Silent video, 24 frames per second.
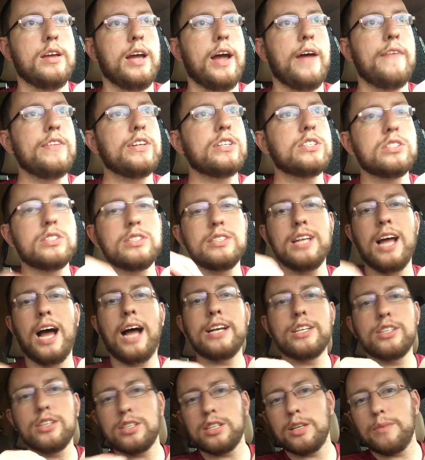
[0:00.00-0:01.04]
And this is
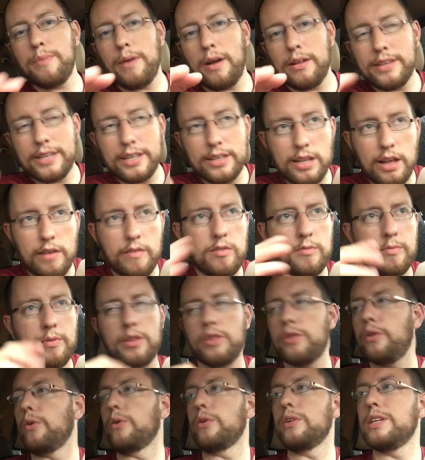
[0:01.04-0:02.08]
not just about the 11
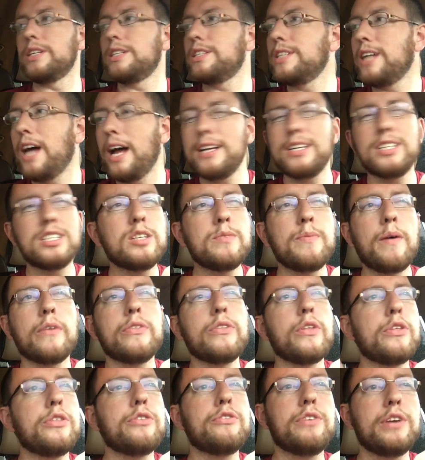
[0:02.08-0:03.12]
month old, it's not just about
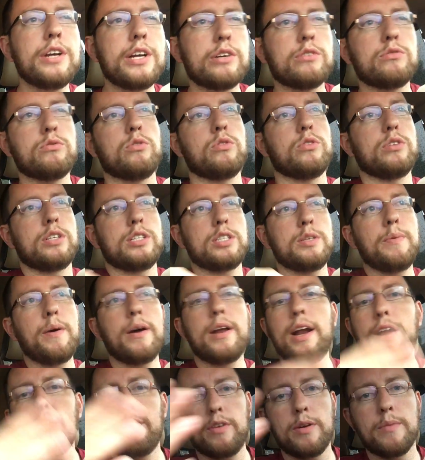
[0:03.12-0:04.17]
the three year old, it's about
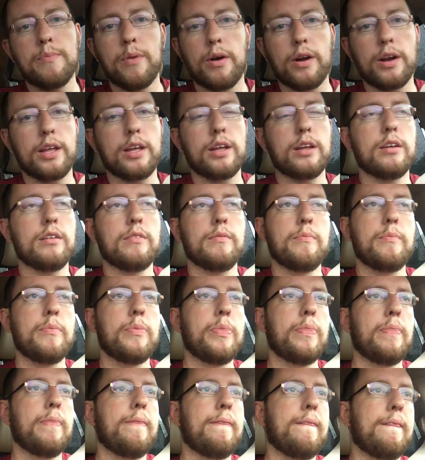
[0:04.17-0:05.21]
everybody.
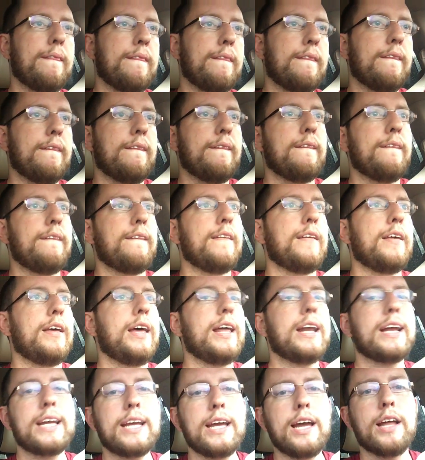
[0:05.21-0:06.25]

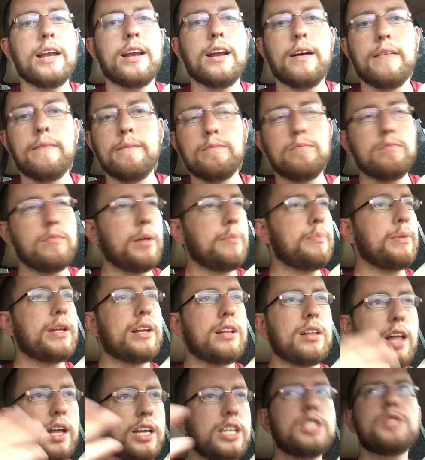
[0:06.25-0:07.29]
And again, I played a
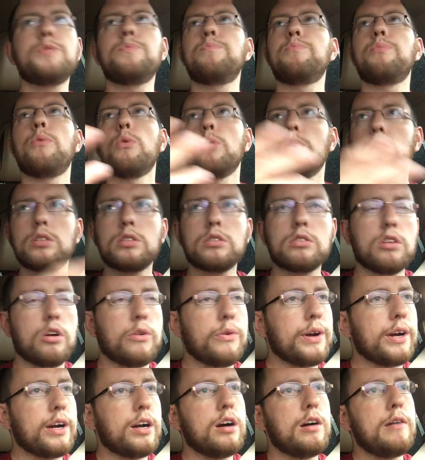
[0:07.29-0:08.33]
lot of sports
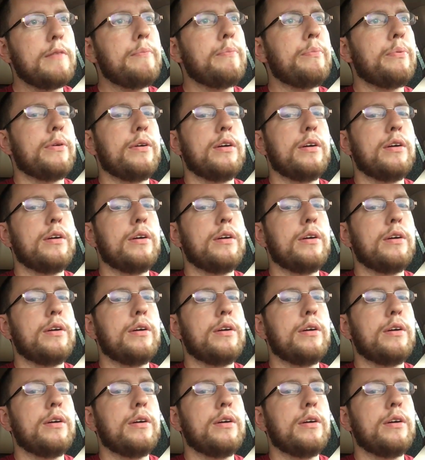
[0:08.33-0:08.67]
growing up.